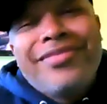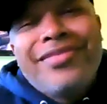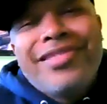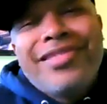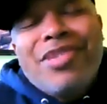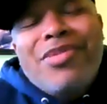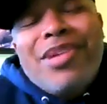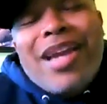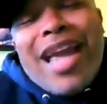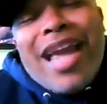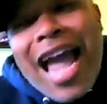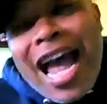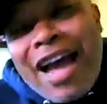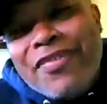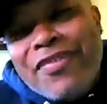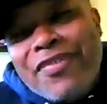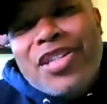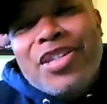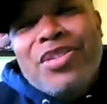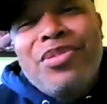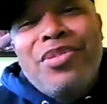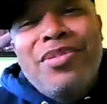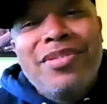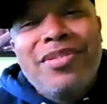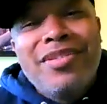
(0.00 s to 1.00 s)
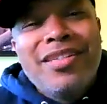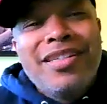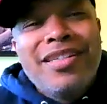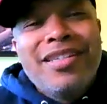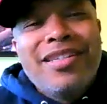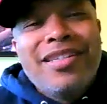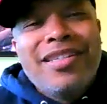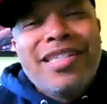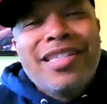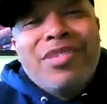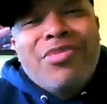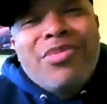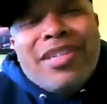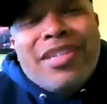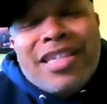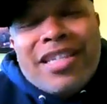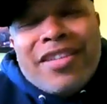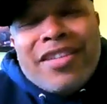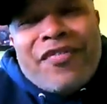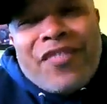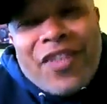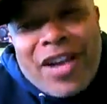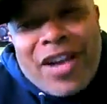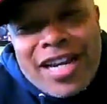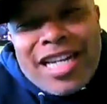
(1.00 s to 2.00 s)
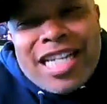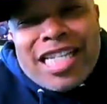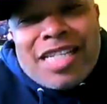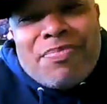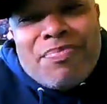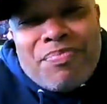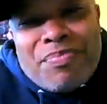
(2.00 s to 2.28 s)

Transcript: do we have to? The funniest